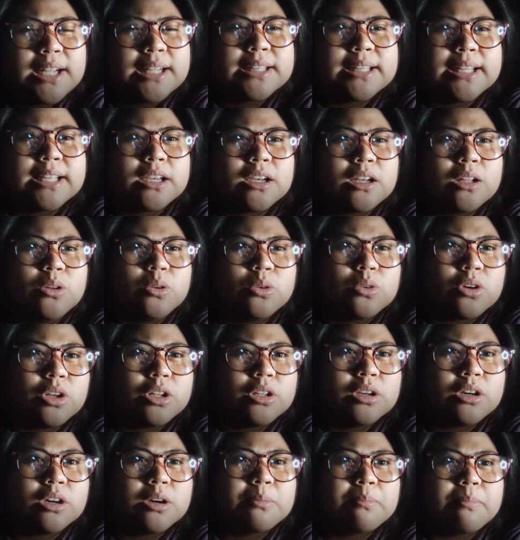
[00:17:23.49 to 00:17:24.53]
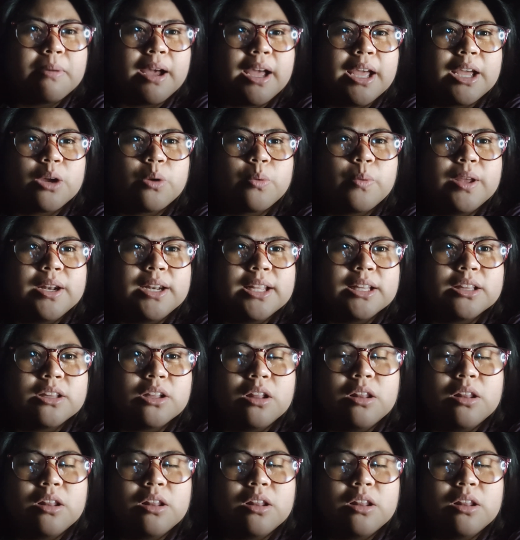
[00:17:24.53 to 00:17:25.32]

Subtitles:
take a look on your bike when it